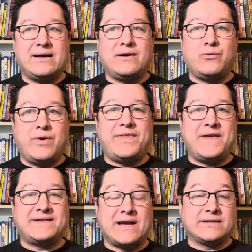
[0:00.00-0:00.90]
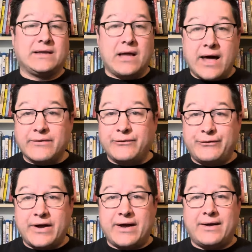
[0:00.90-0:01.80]
with this house. And a lot
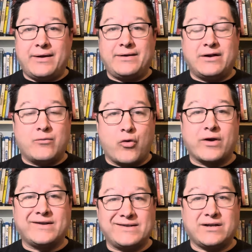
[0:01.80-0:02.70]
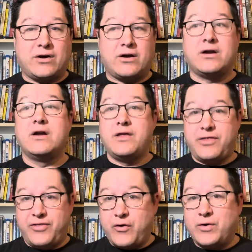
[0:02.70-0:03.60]
of, you know, mortgages are
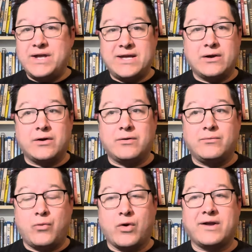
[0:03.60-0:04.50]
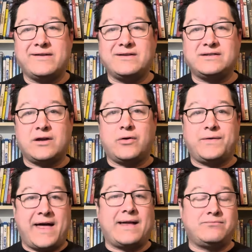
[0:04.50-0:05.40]
30-year mortgages, so
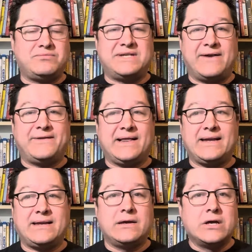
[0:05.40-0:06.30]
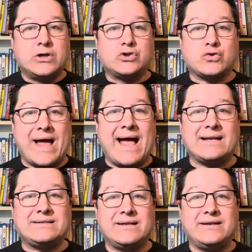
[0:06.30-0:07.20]
that definitely
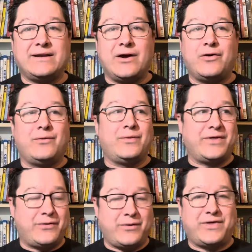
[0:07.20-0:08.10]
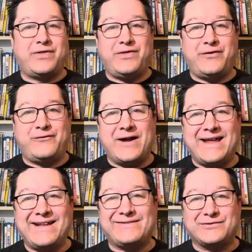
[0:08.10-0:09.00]
tracks, you know, with the
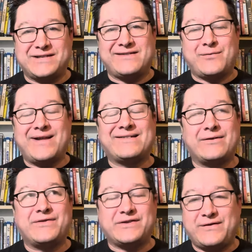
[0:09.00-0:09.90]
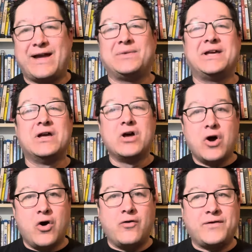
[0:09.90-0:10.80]
financial situation of this family
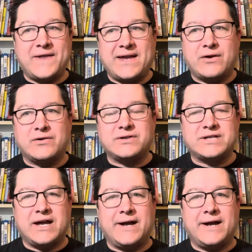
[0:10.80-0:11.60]
over the years.